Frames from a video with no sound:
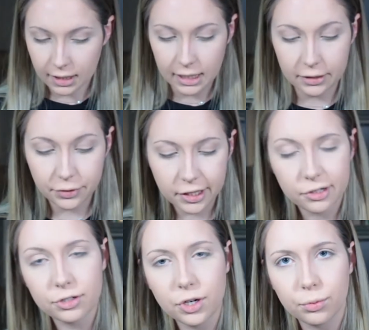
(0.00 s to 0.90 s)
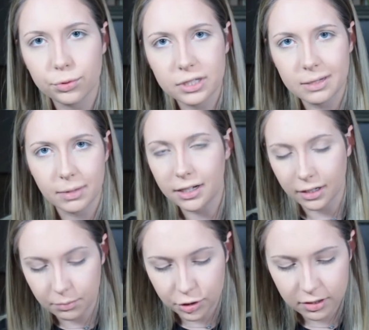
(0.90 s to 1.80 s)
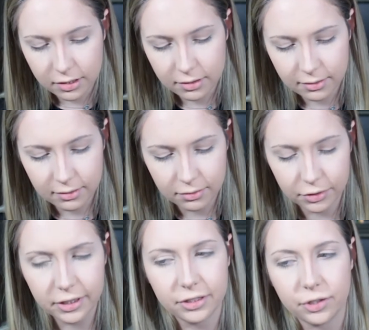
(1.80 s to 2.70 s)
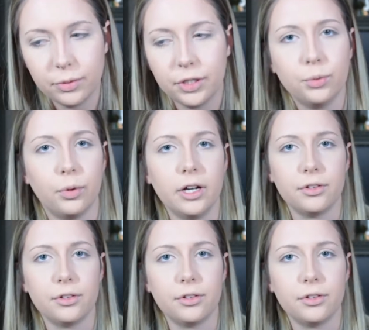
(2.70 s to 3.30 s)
And really there's no rules to makeup, just really do what you want.